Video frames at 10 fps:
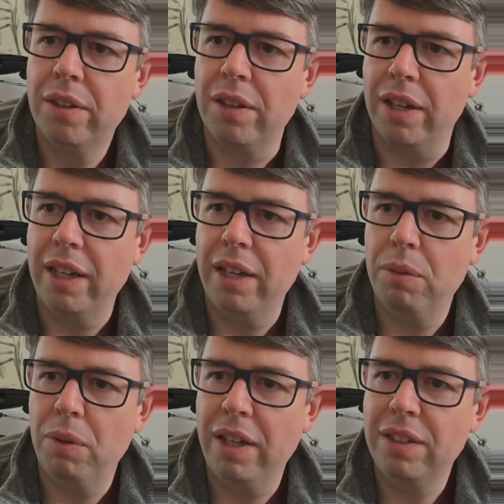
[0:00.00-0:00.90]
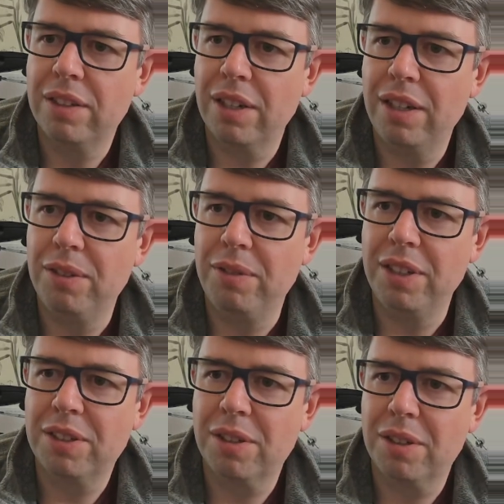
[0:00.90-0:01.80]
that inside of
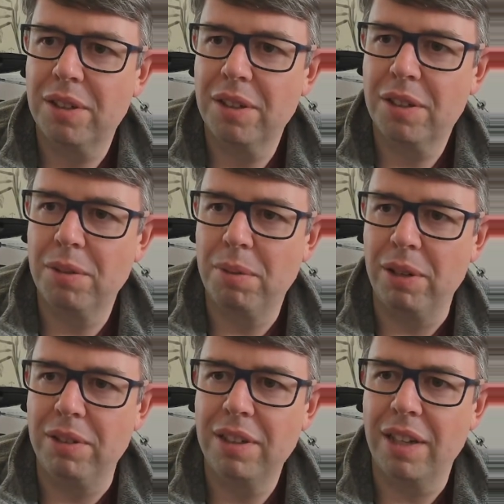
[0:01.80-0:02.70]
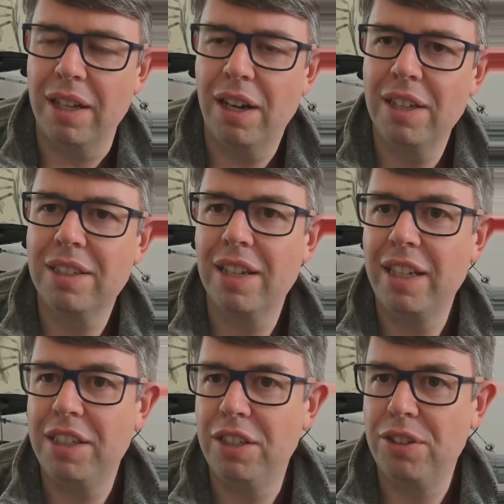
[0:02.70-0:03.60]
this component, like
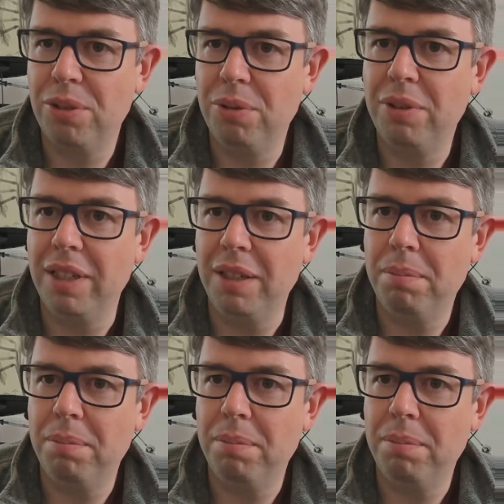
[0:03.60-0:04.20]
isolated to the